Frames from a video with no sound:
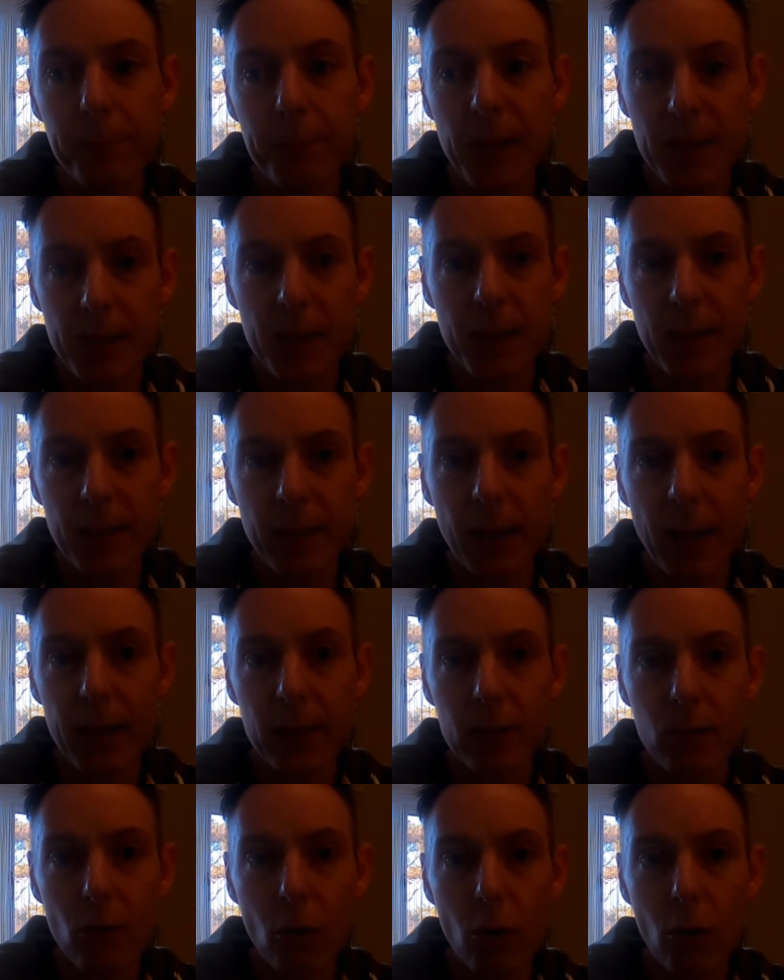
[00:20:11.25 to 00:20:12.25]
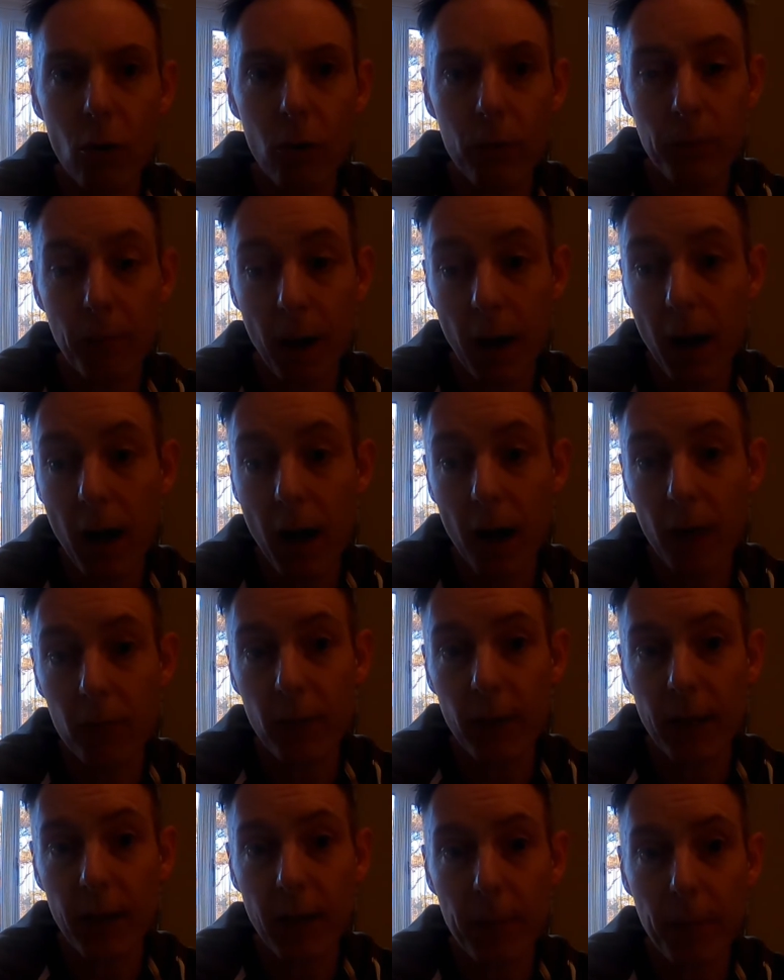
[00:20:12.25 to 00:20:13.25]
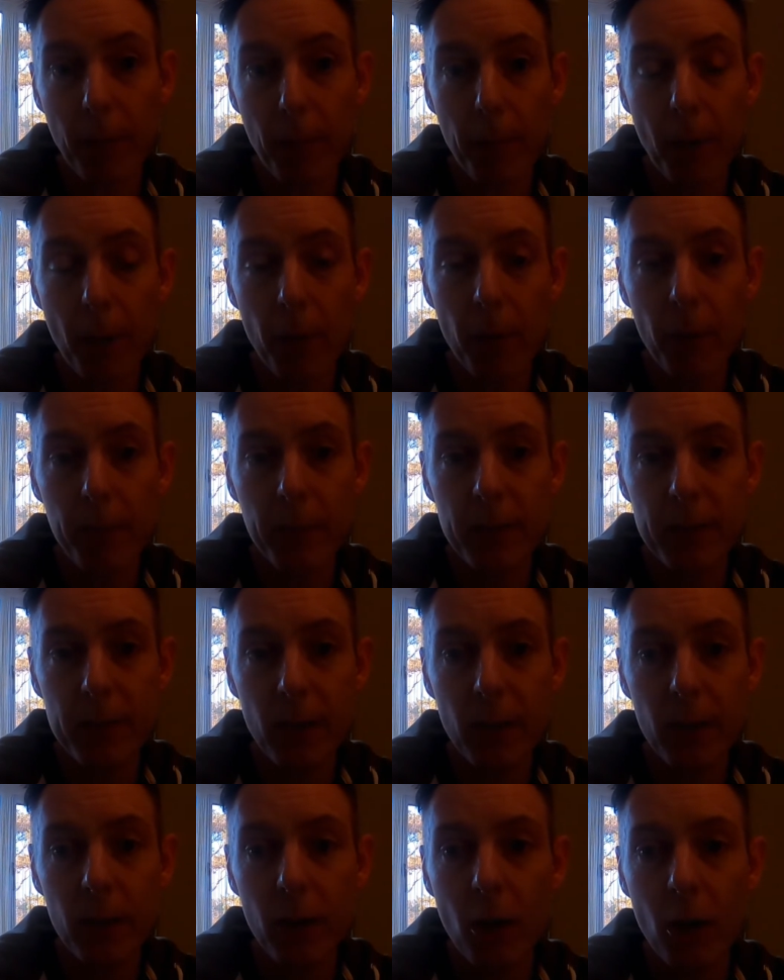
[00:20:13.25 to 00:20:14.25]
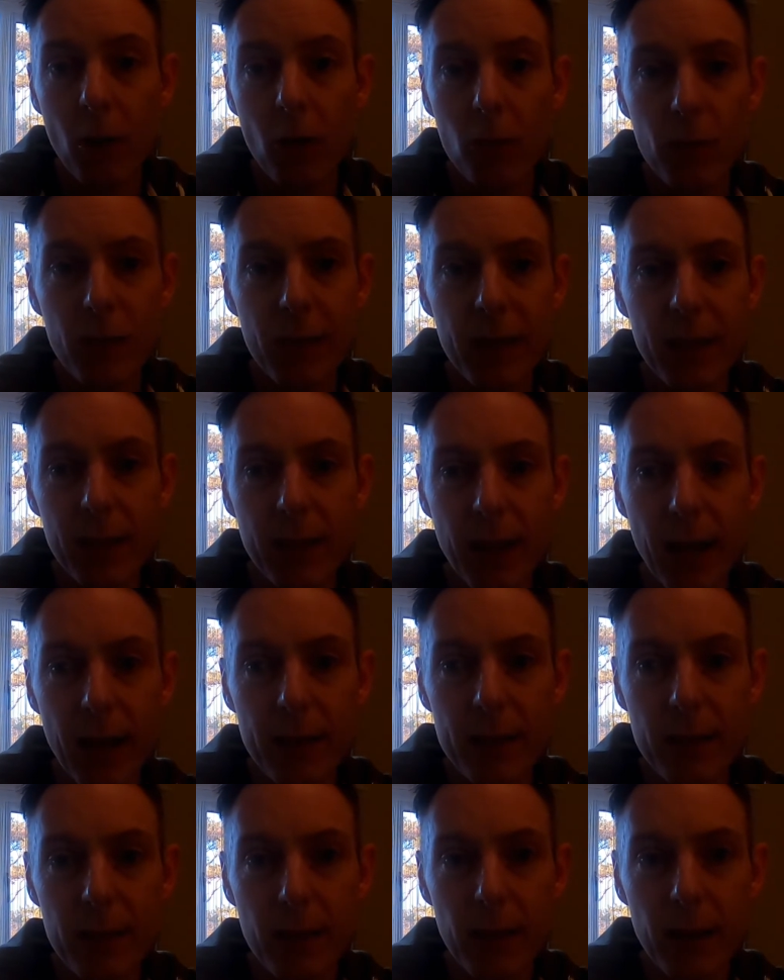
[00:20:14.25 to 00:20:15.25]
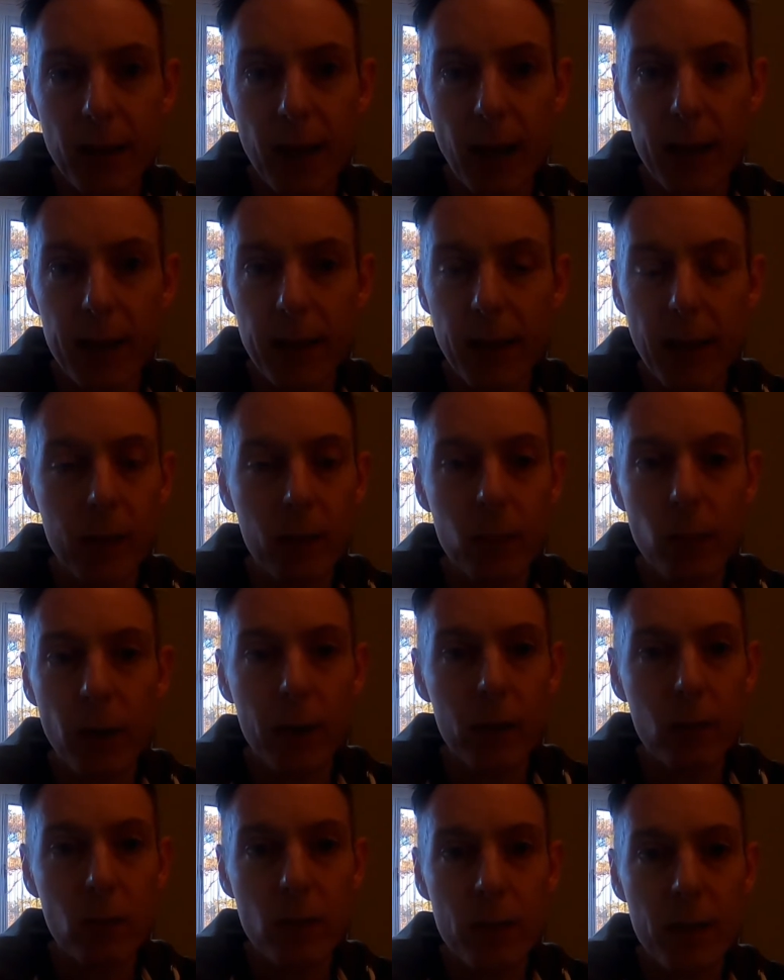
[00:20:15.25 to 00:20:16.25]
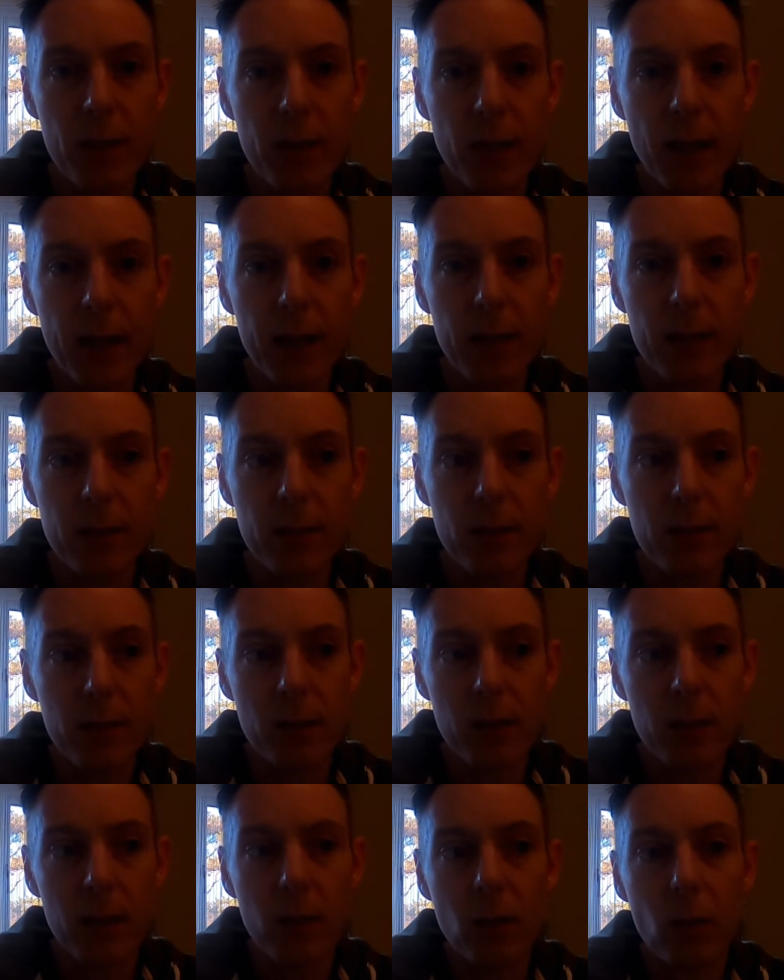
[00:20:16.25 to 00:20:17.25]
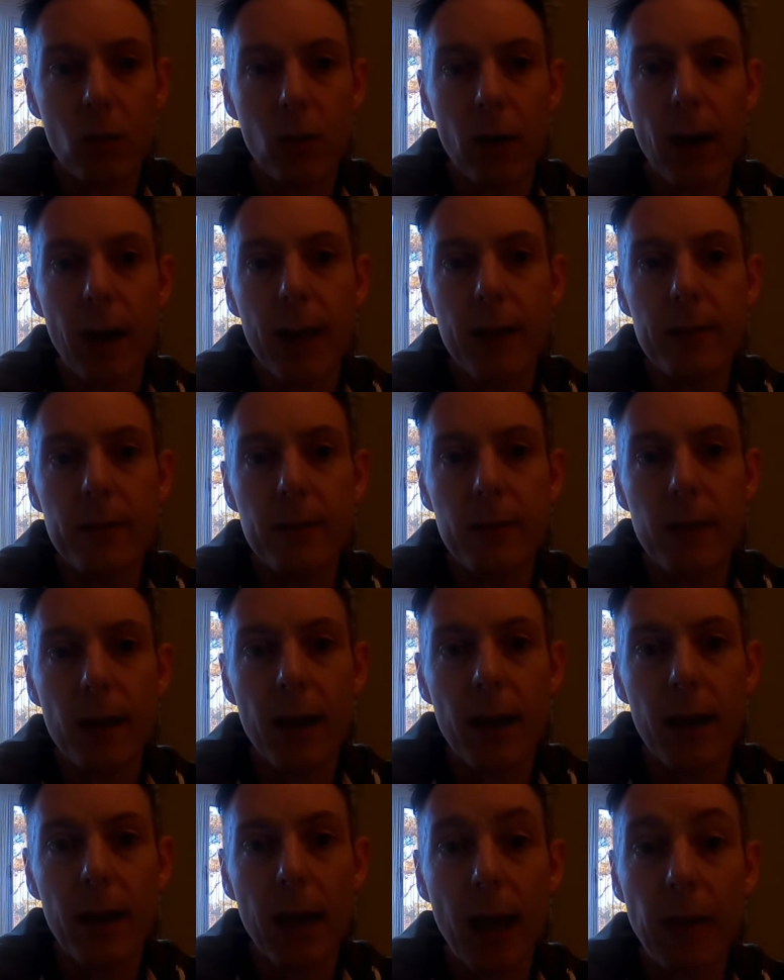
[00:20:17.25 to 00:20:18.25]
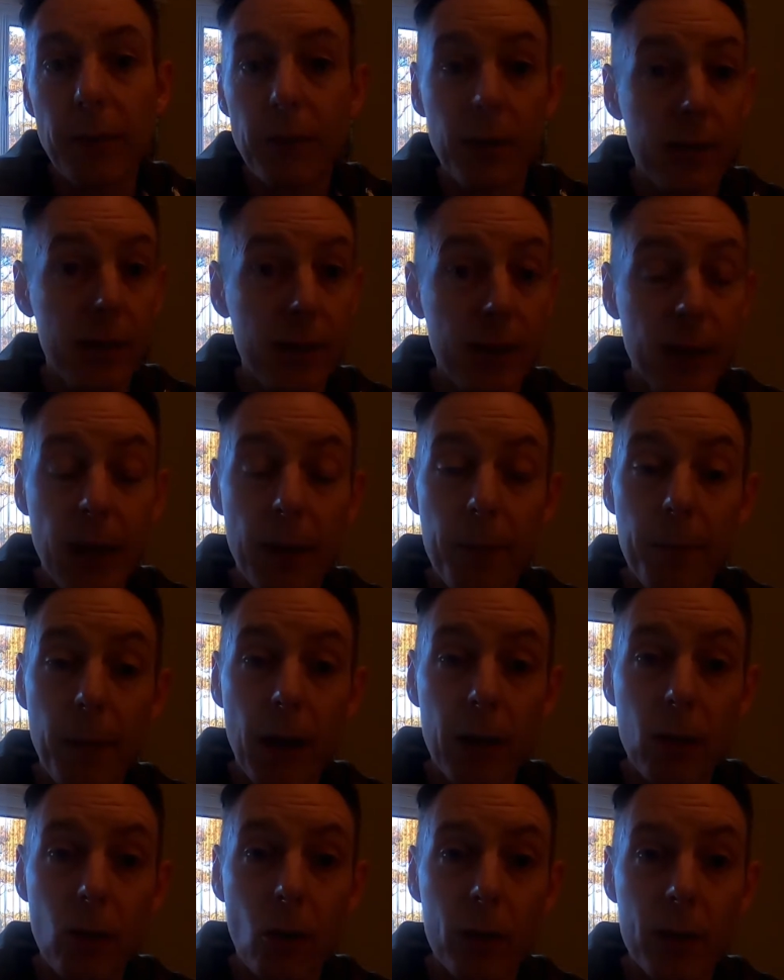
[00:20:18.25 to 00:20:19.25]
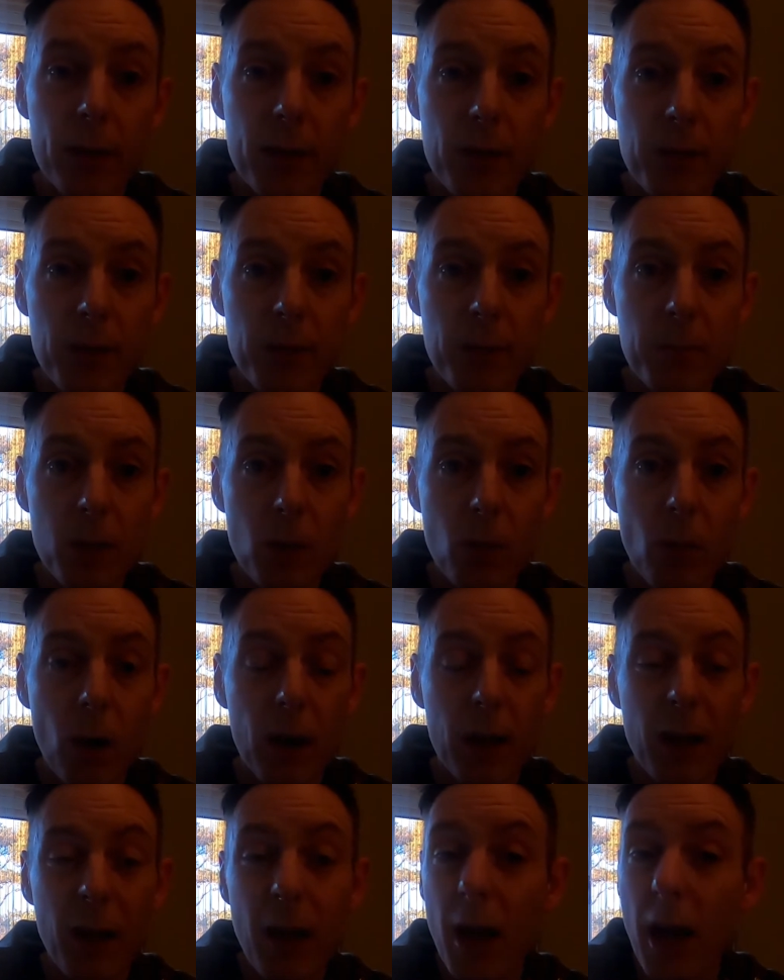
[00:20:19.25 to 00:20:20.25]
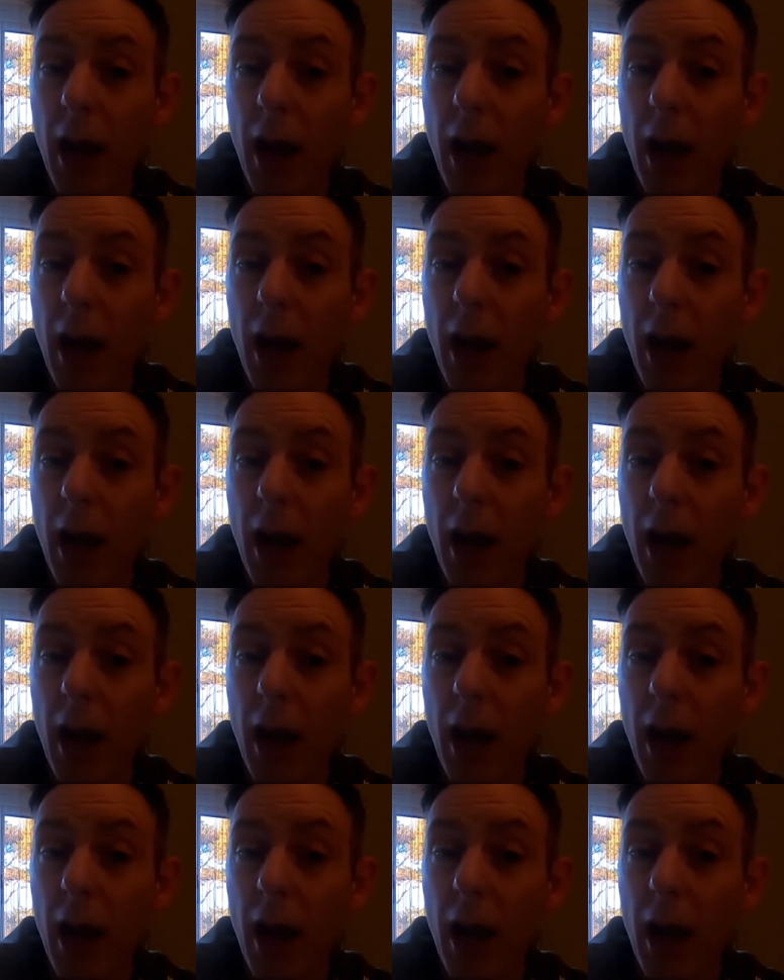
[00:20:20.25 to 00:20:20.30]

disconnect all my heart rate and my power meter, reconnect it, and then when those seconds, you know, everything came back on, it seemed to work.